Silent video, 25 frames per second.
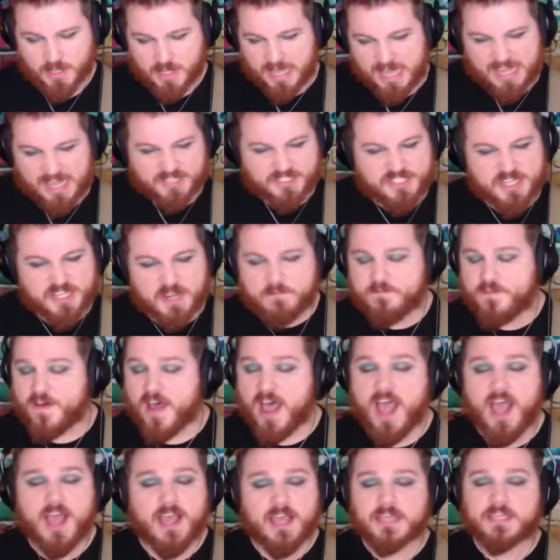as if
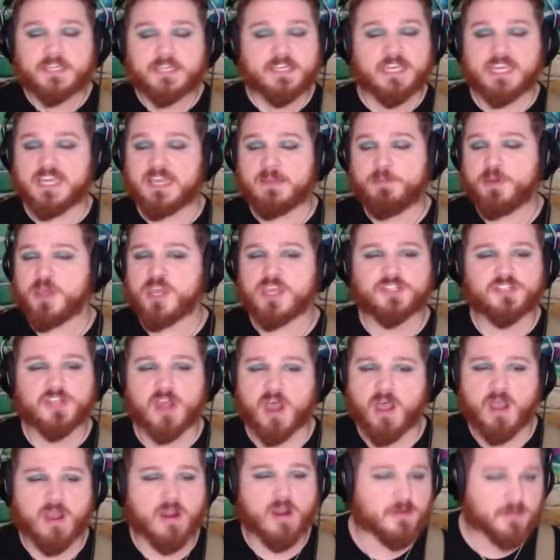I keep his
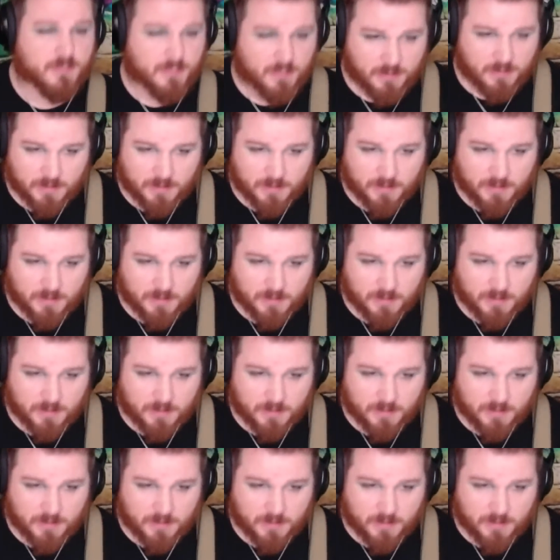heart,